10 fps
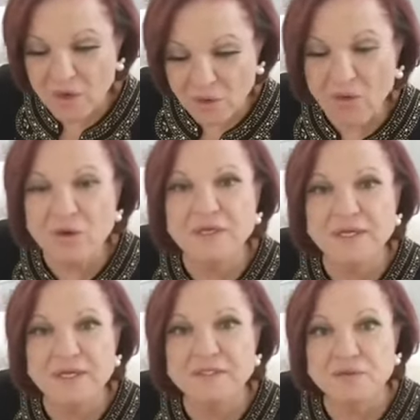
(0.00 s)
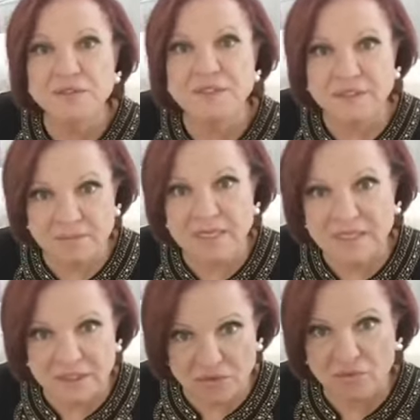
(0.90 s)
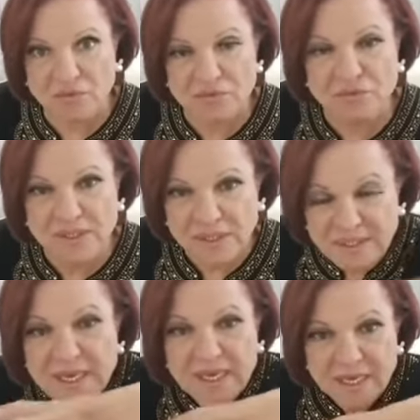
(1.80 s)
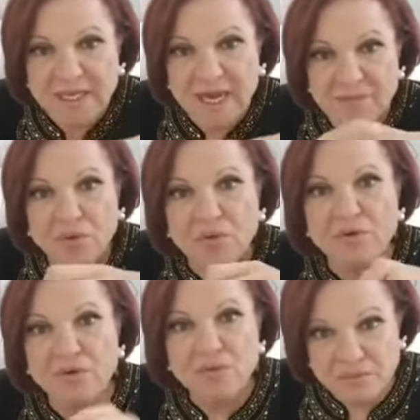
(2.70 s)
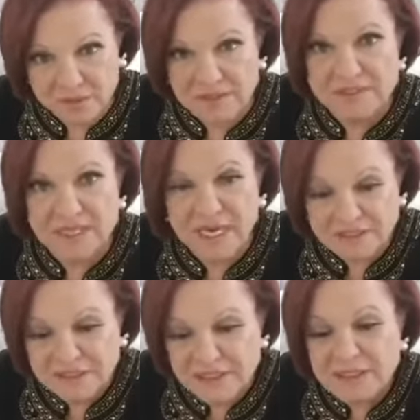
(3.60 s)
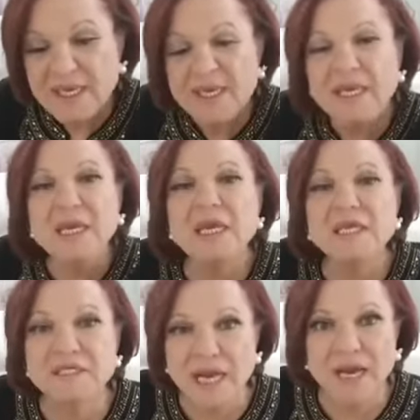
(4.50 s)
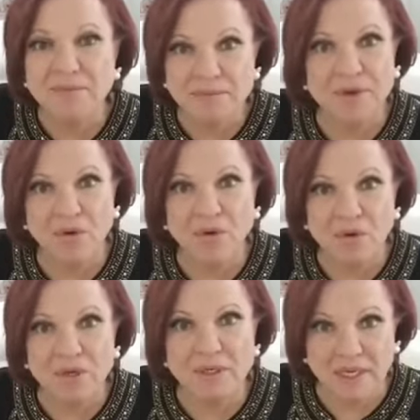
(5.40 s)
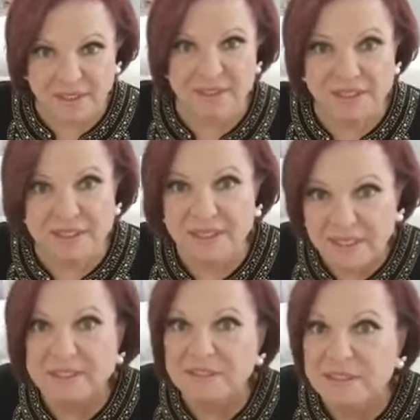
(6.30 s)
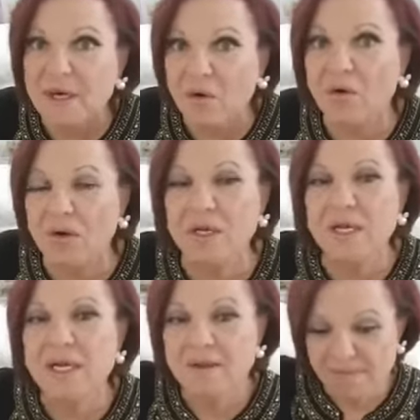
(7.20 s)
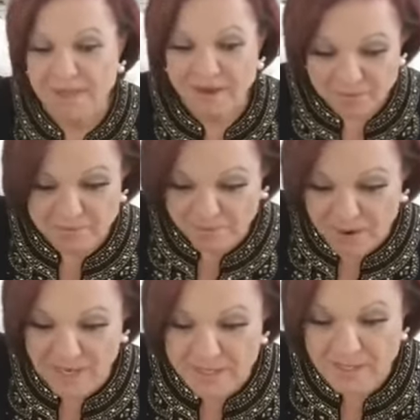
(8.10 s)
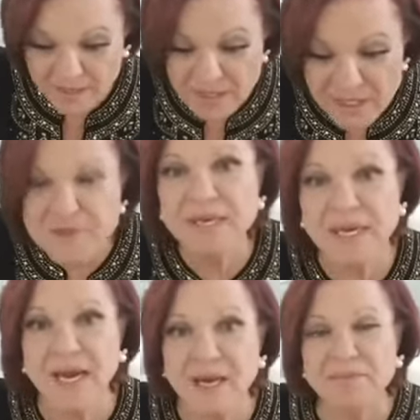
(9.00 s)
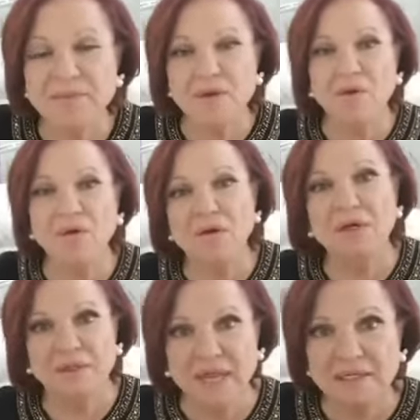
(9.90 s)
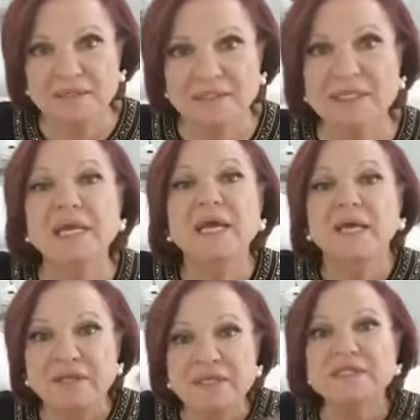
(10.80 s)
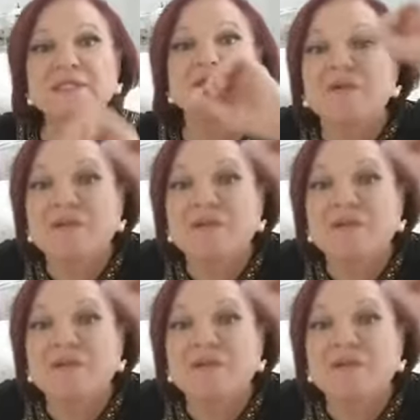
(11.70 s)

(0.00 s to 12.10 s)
oil that is on the cement and you want to clear it, and the ammonium, this acid, eats up the oil and it cleans the oil by eating up the oil, the acid. This is